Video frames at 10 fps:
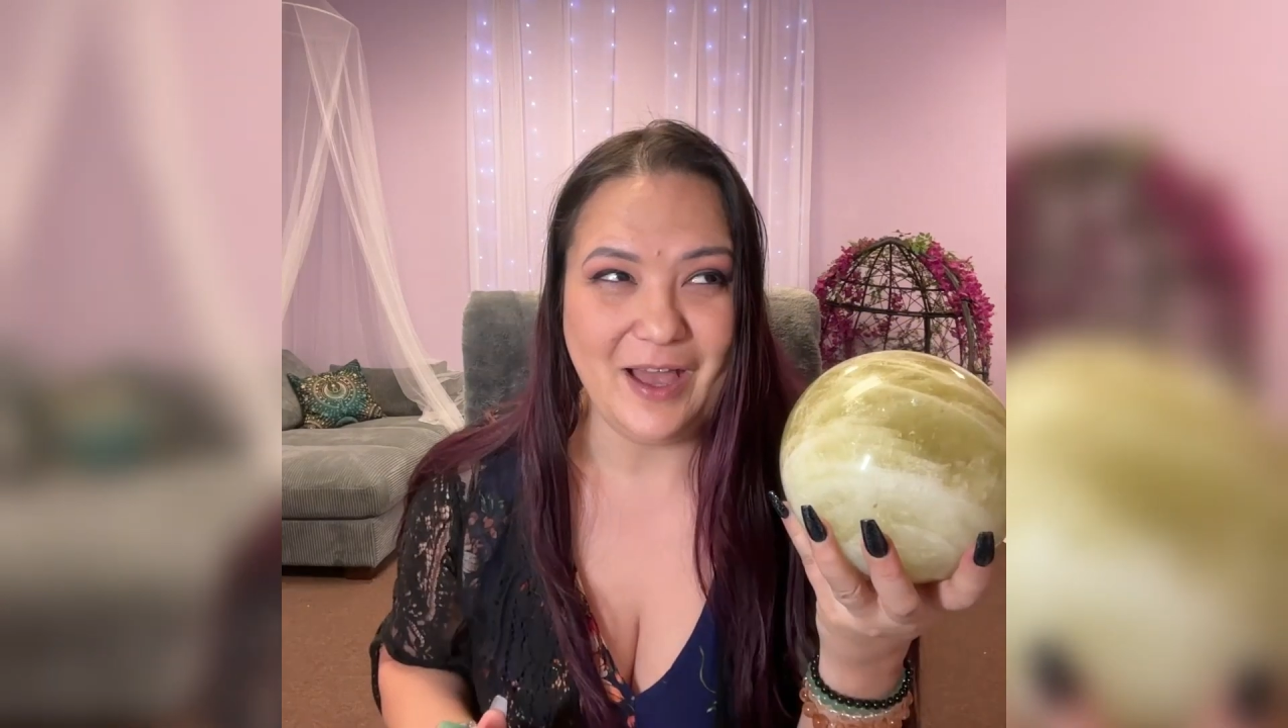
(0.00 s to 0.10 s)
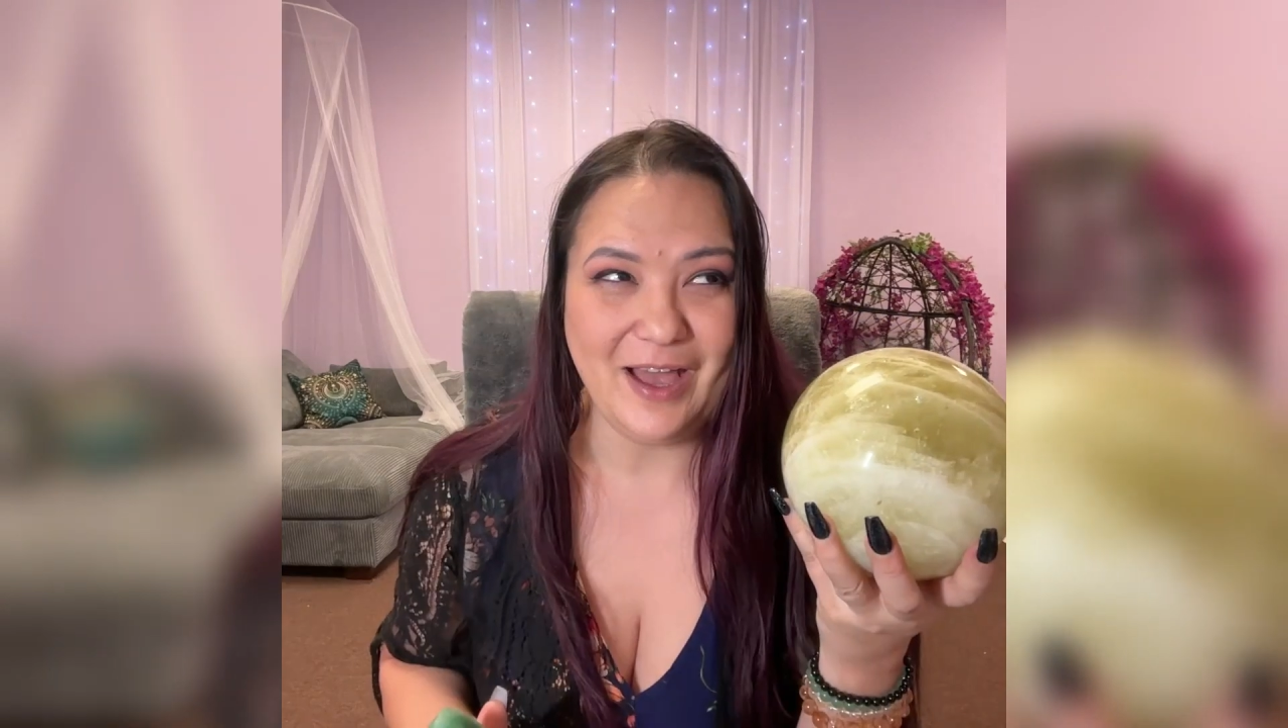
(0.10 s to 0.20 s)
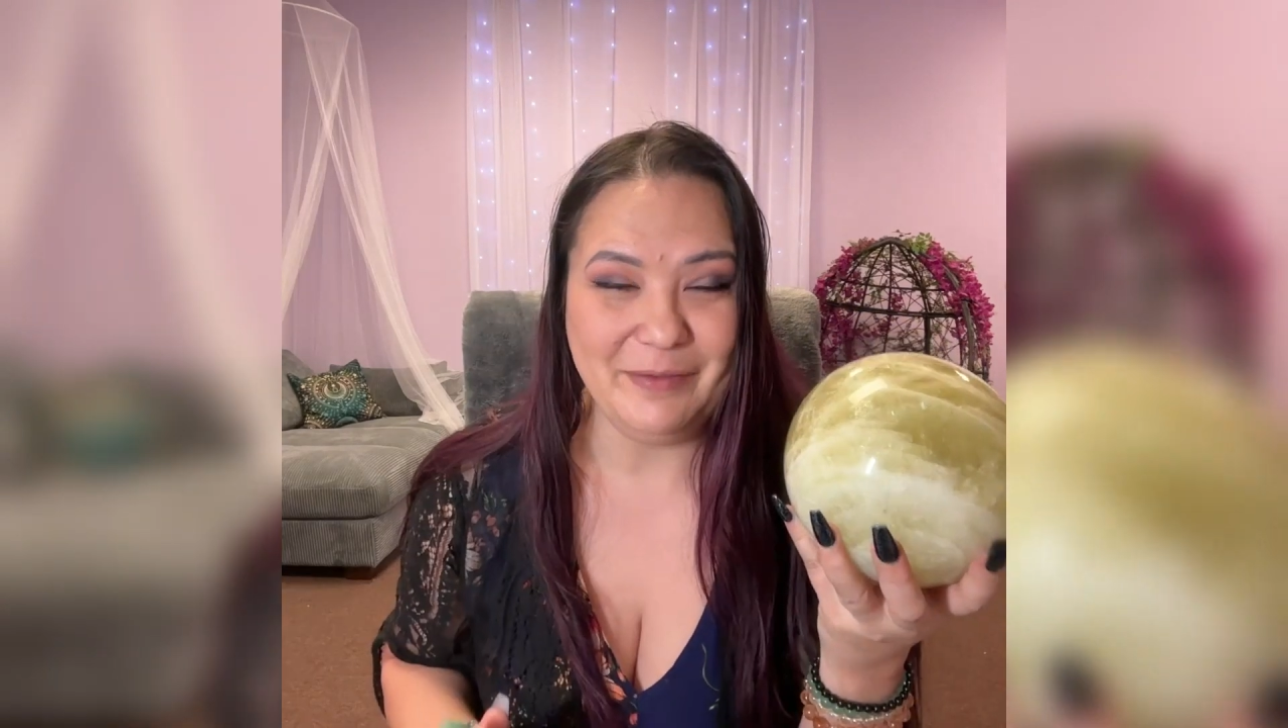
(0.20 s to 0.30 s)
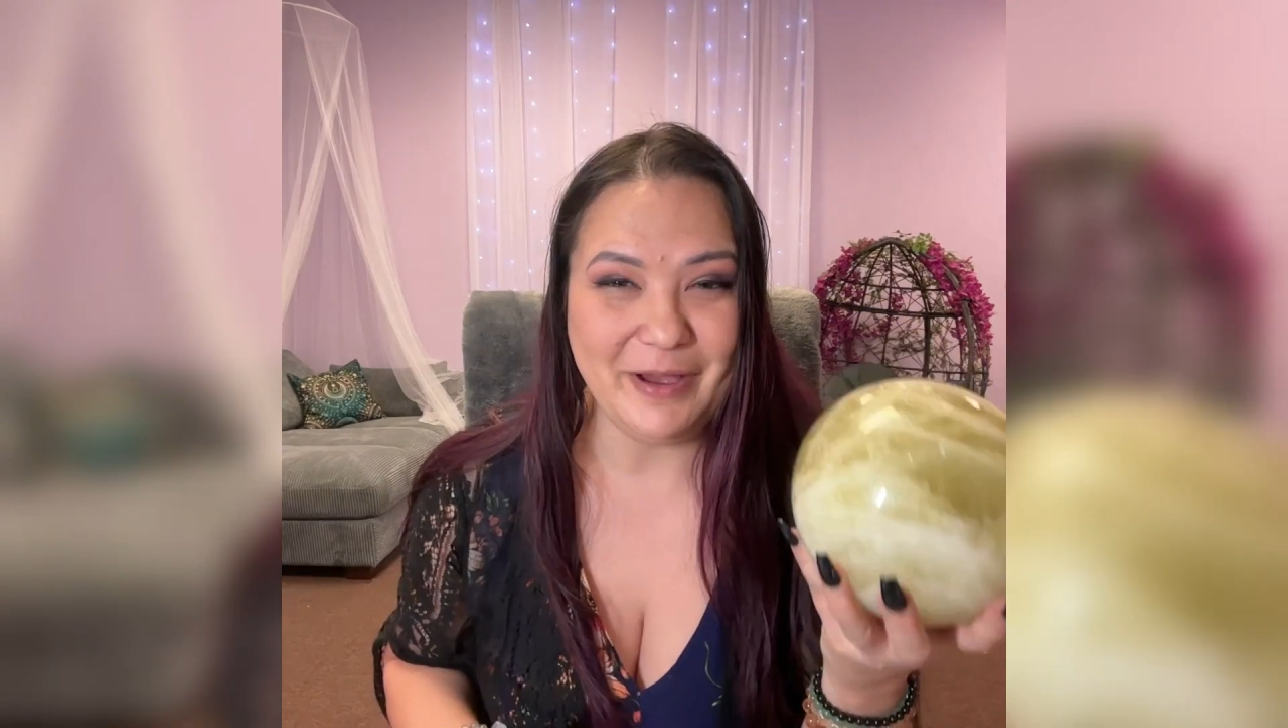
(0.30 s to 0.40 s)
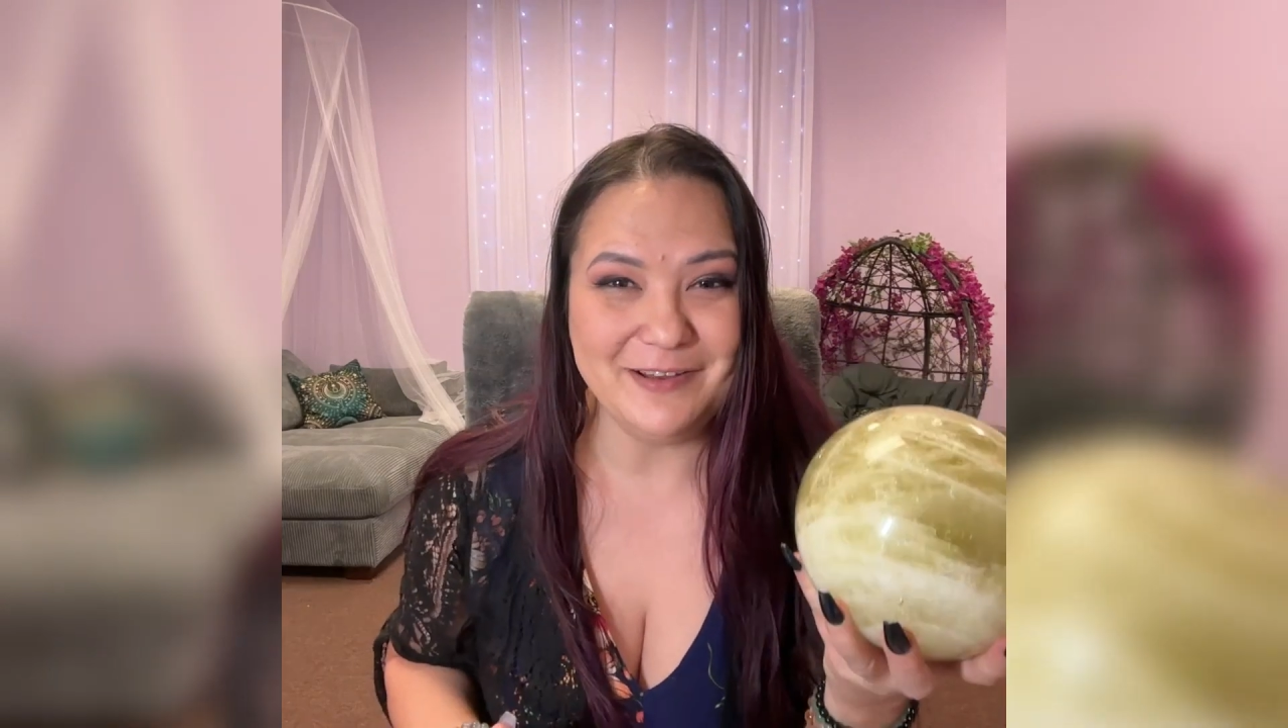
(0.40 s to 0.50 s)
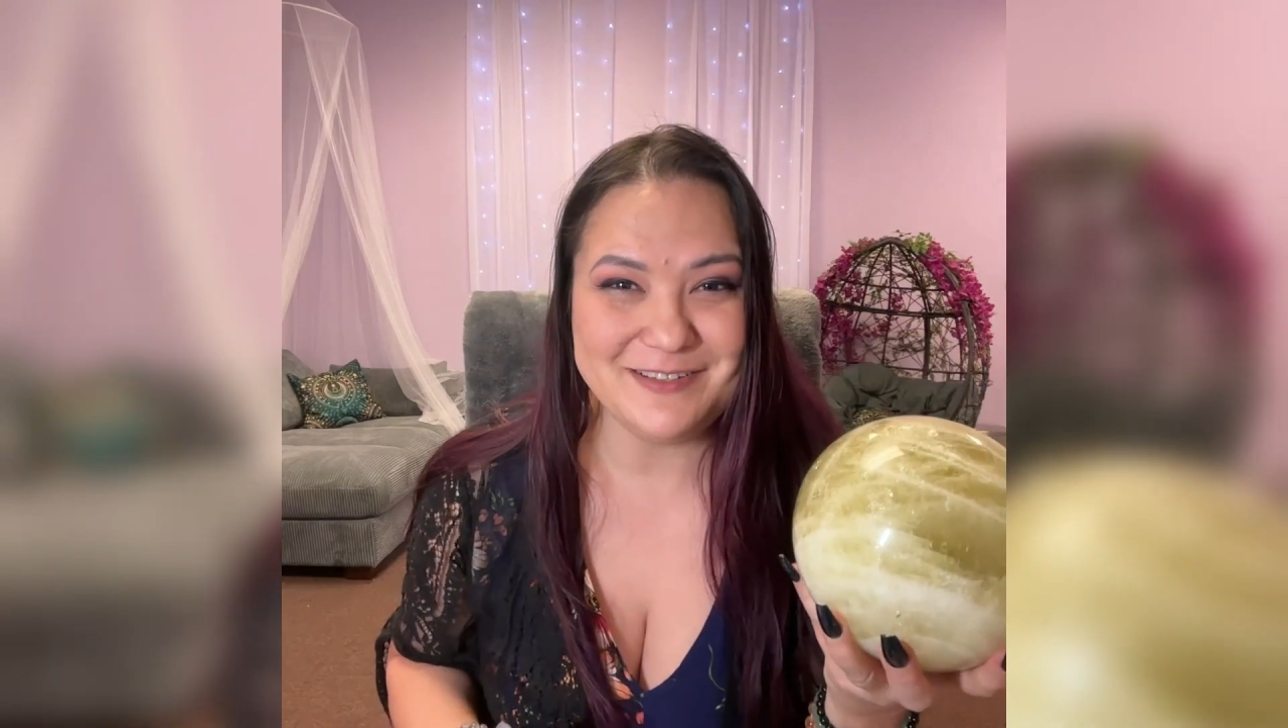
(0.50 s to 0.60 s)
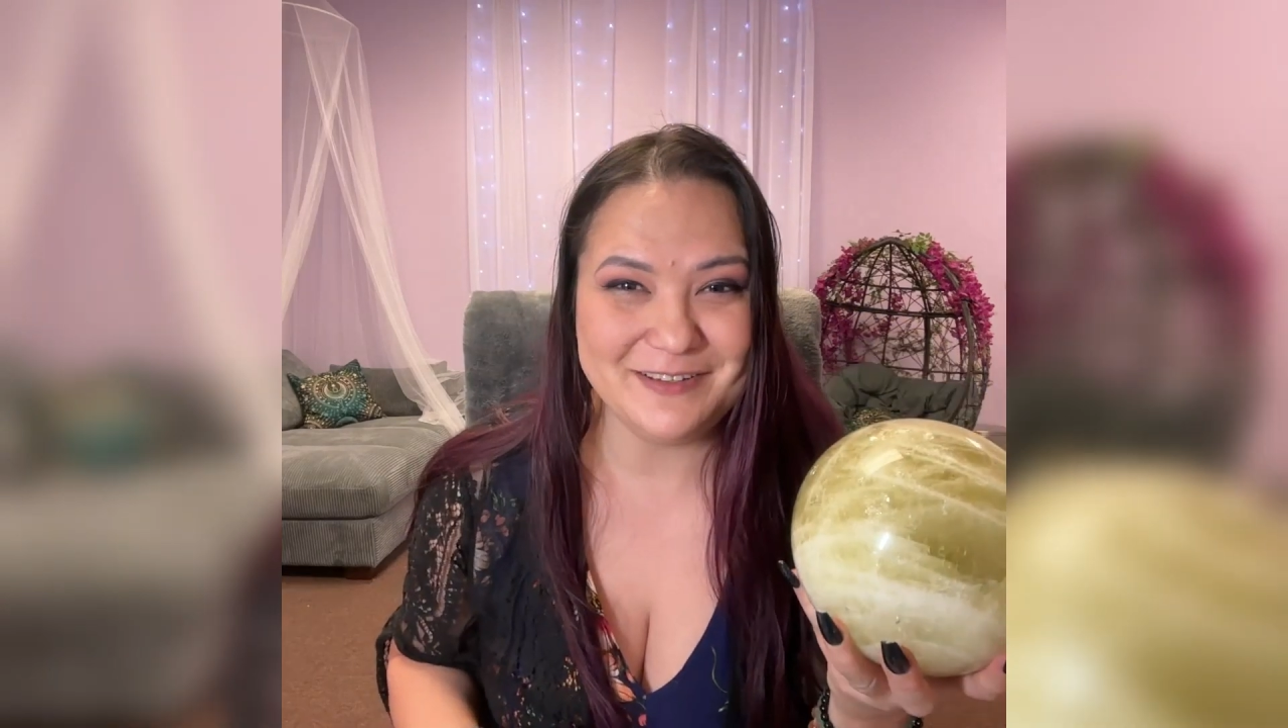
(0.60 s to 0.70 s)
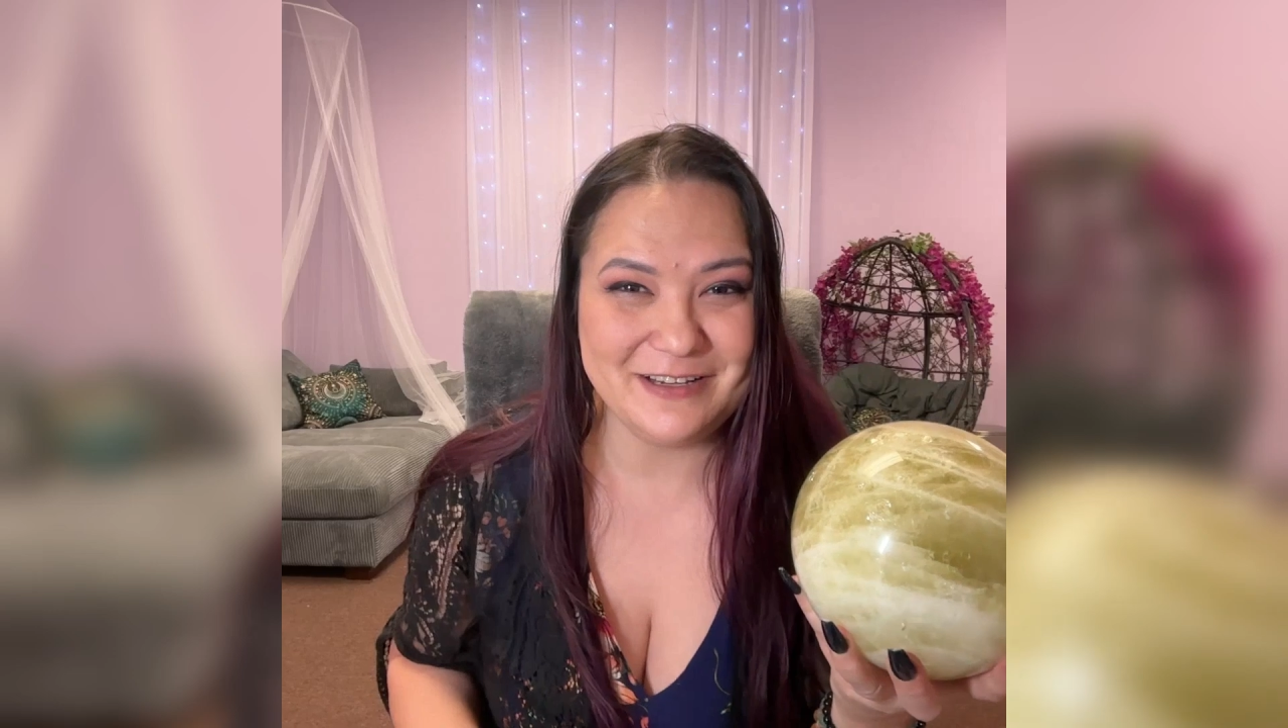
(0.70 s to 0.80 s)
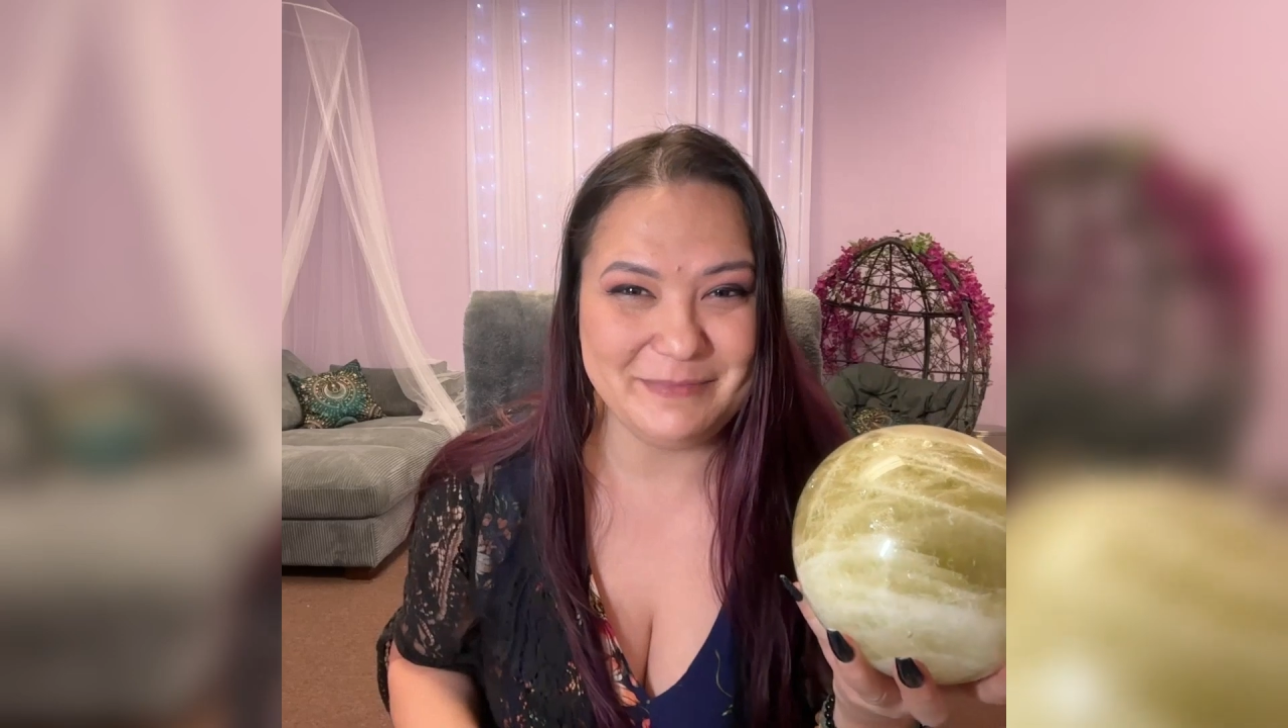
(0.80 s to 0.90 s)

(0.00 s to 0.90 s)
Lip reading: I'm also going